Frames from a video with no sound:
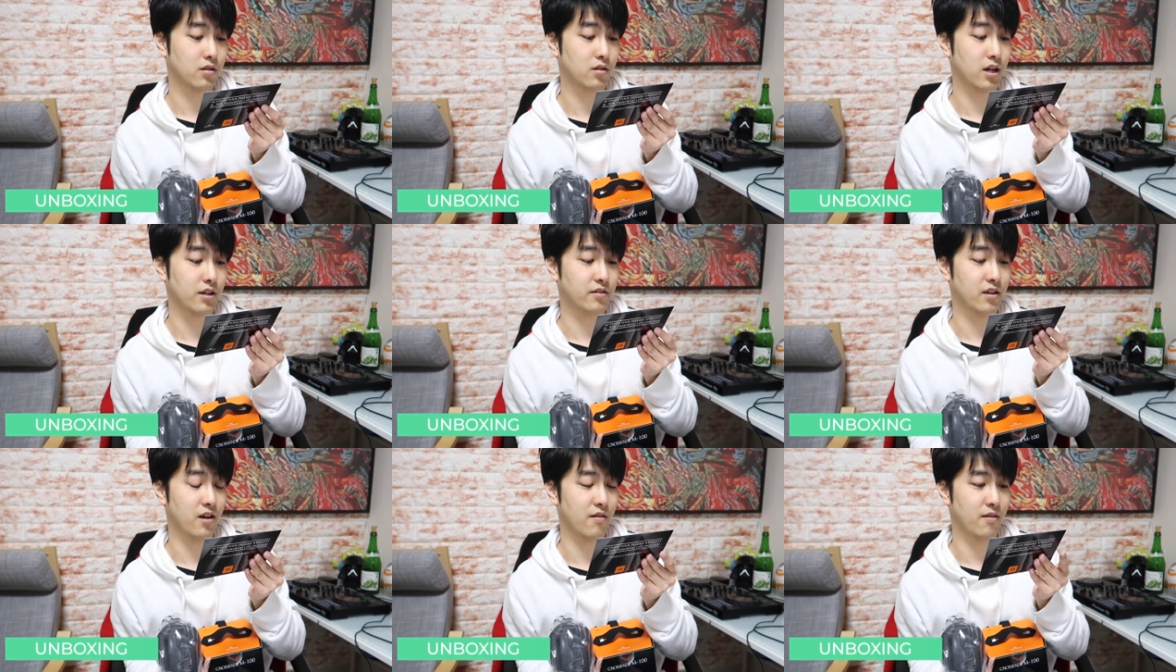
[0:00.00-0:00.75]

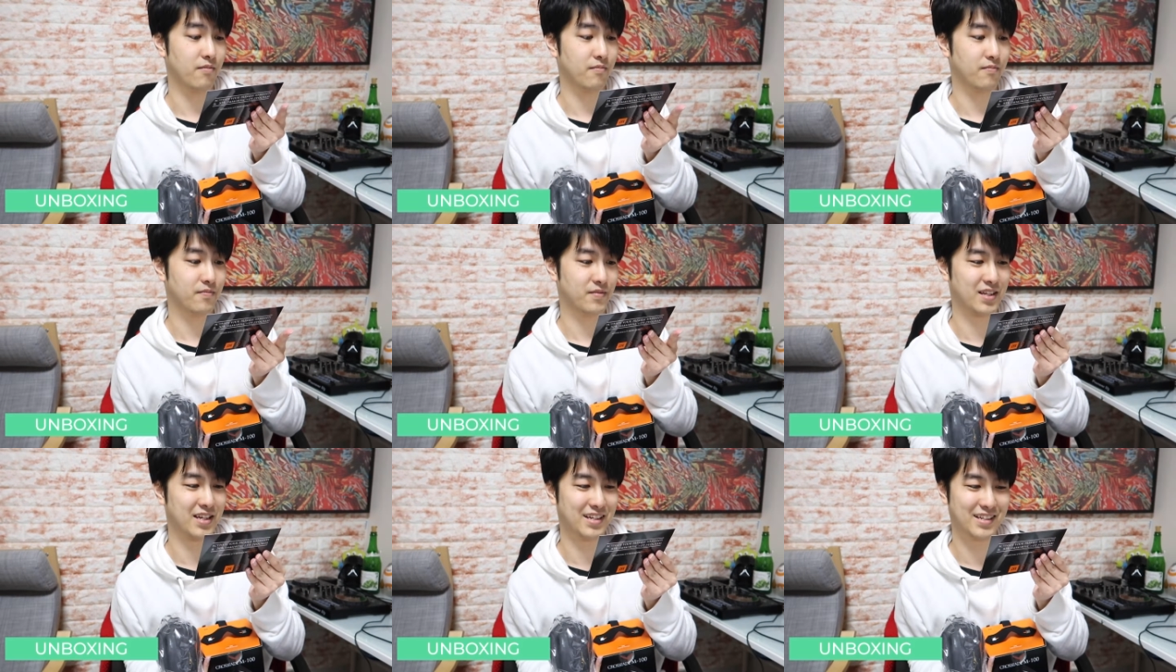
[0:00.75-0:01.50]
Grazie.
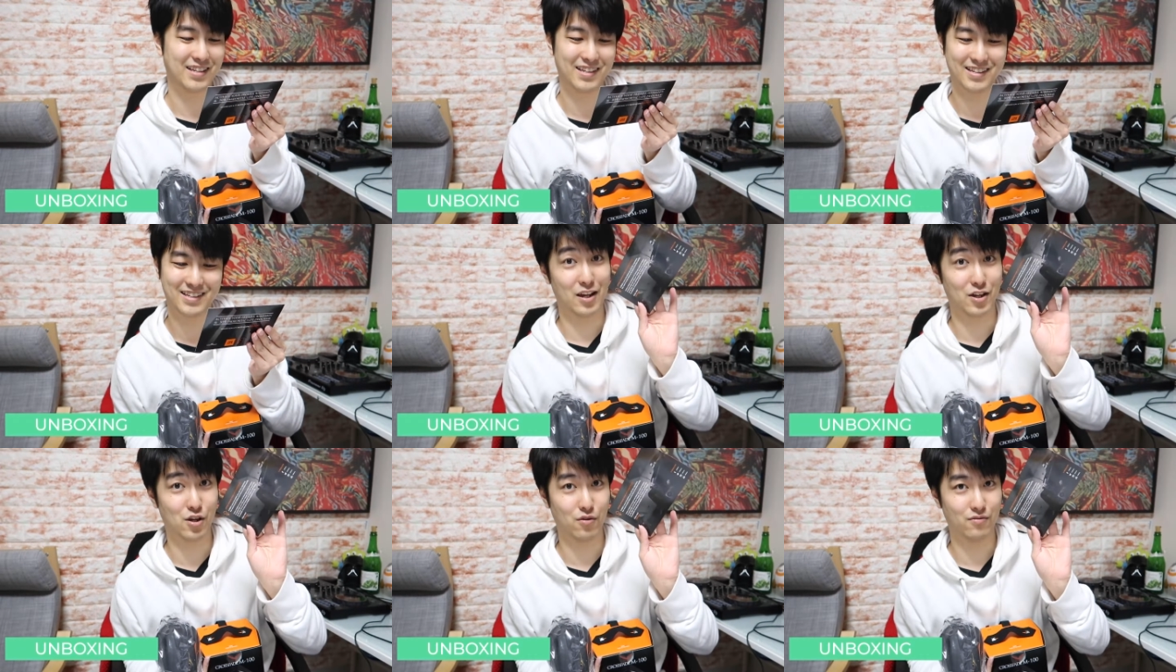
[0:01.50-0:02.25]

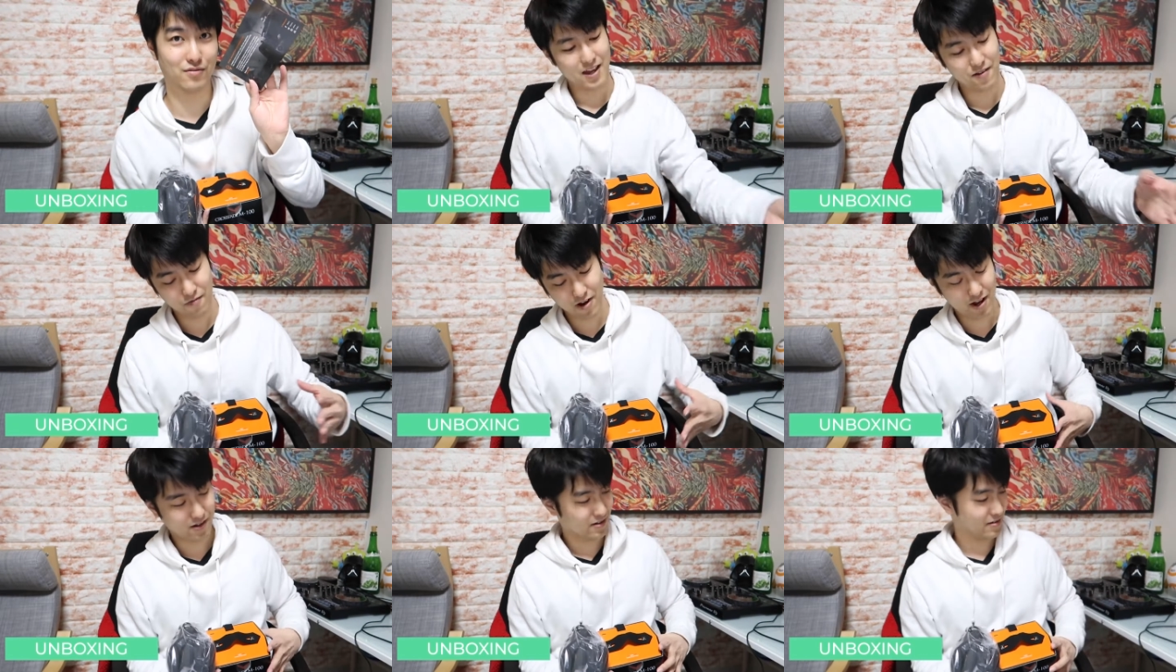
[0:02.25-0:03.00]
Thank you. And
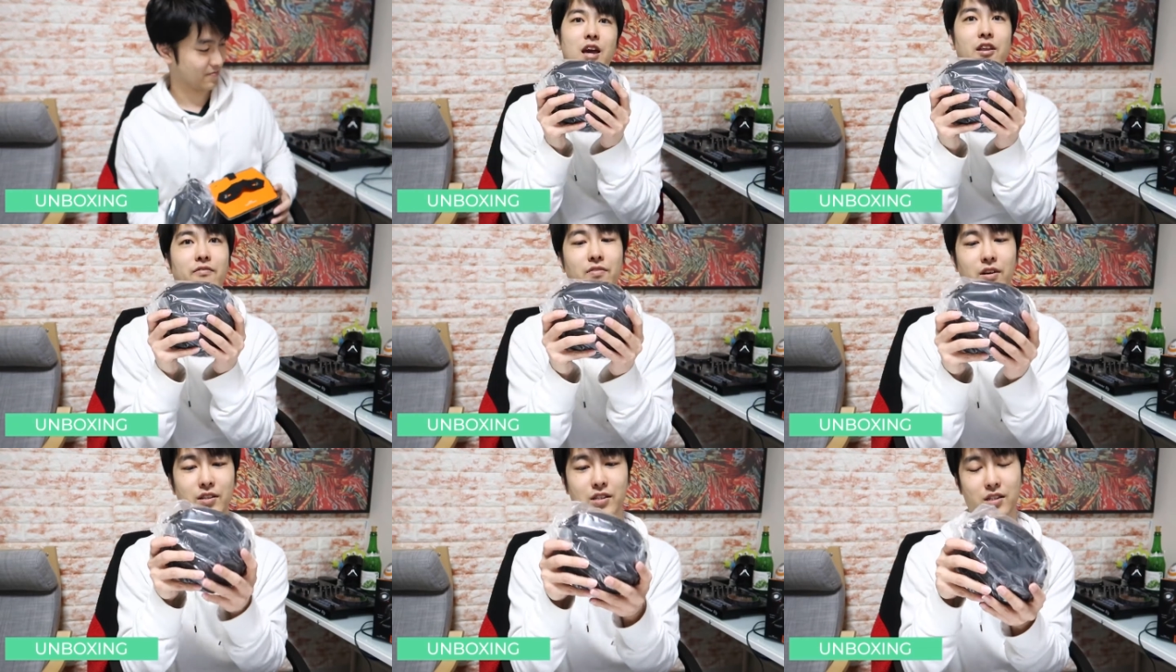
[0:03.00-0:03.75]
well,
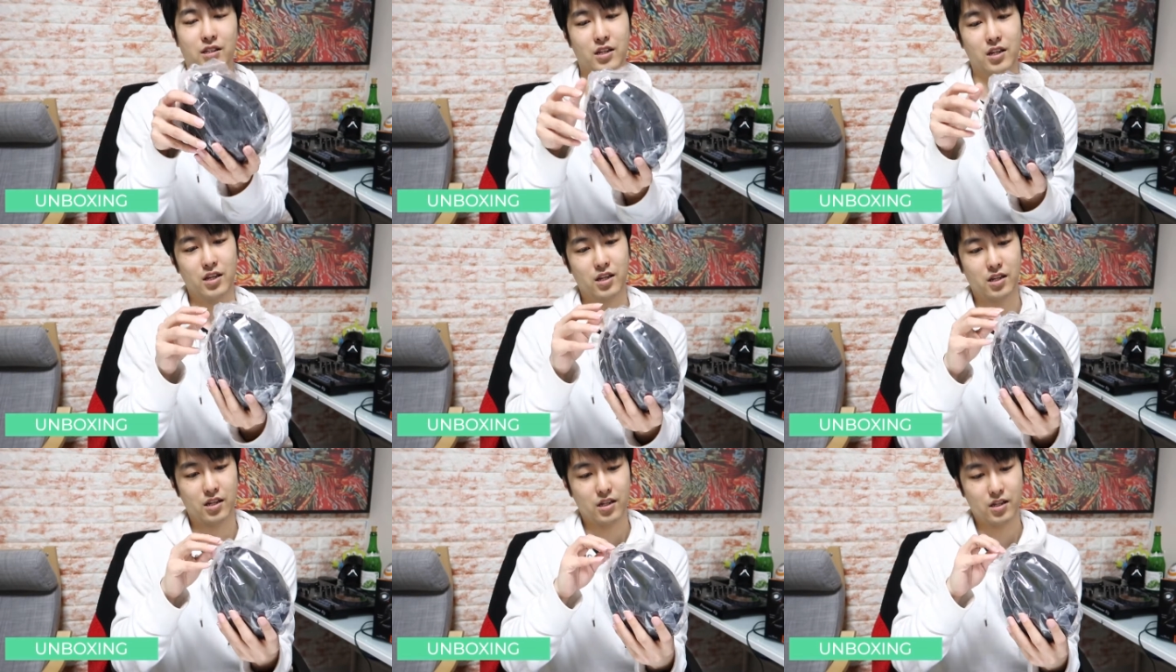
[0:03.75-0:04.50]
headphone.
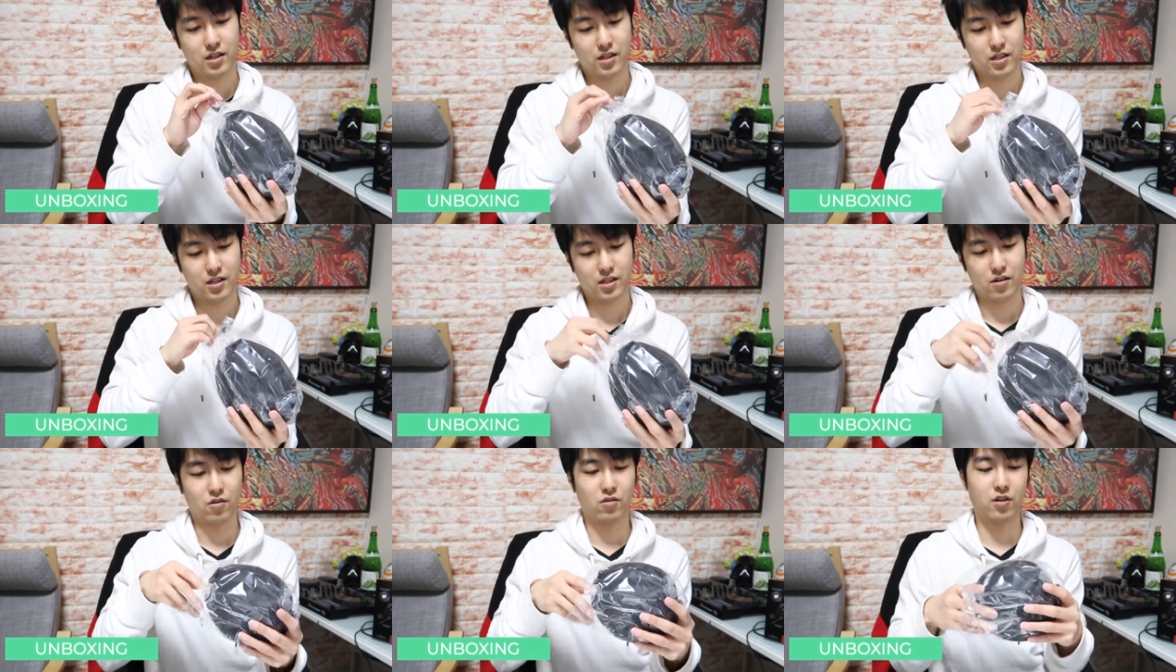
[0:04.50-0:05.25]

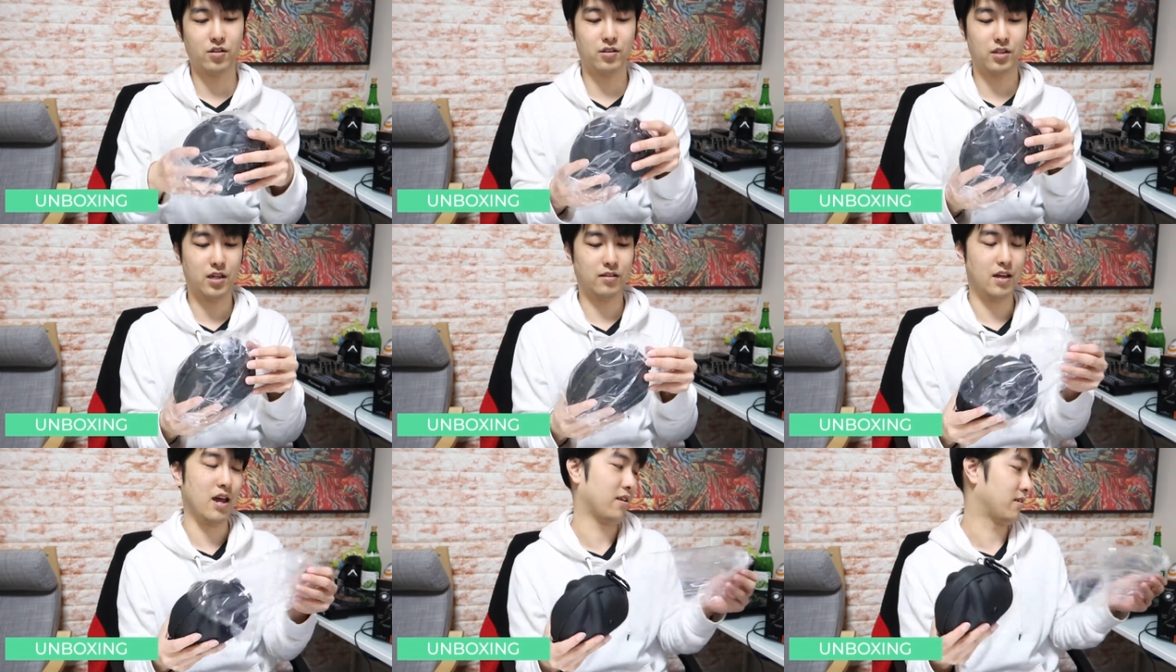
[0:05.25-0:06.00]
Of course,
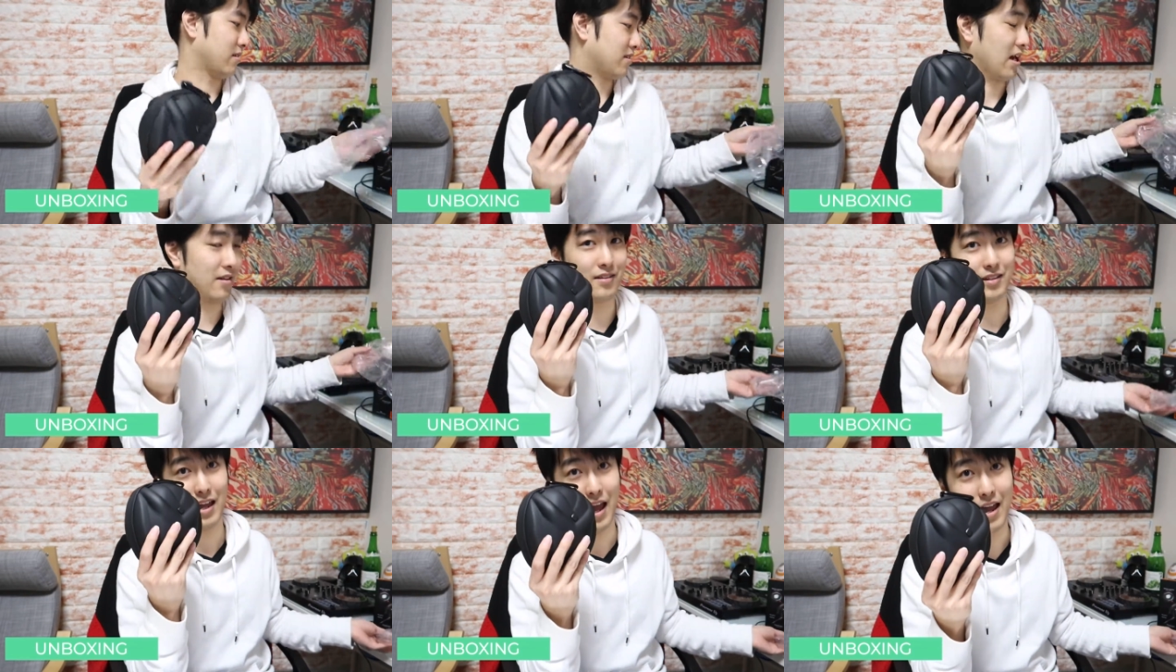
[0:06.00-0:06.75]
this is just
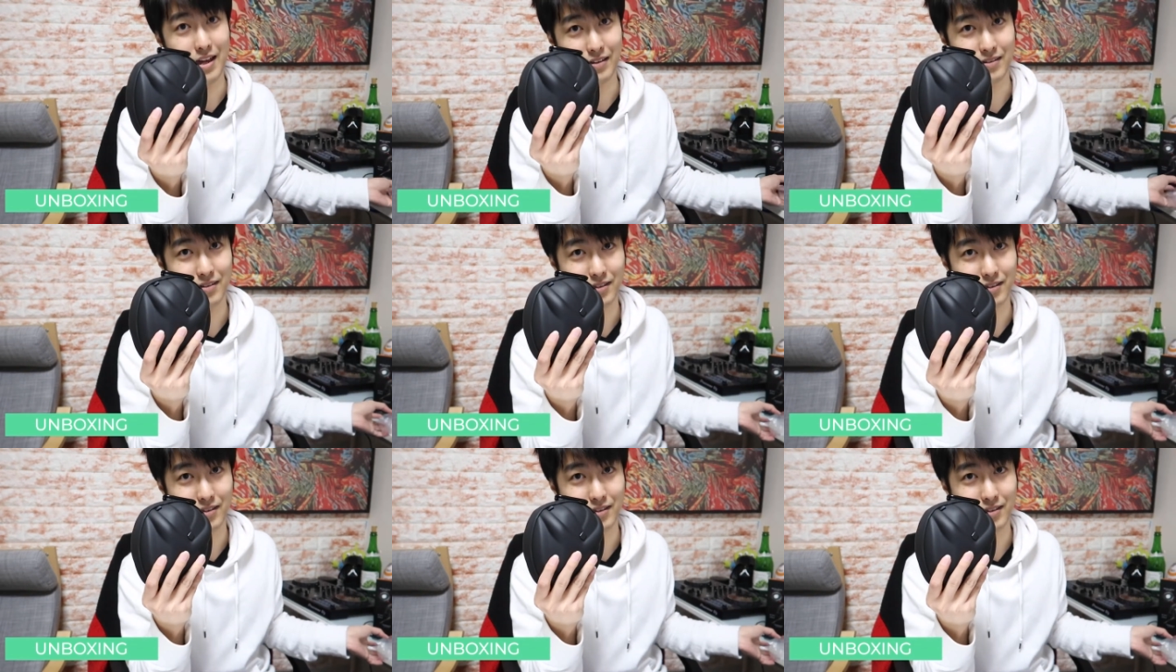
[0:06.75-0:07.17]
a case.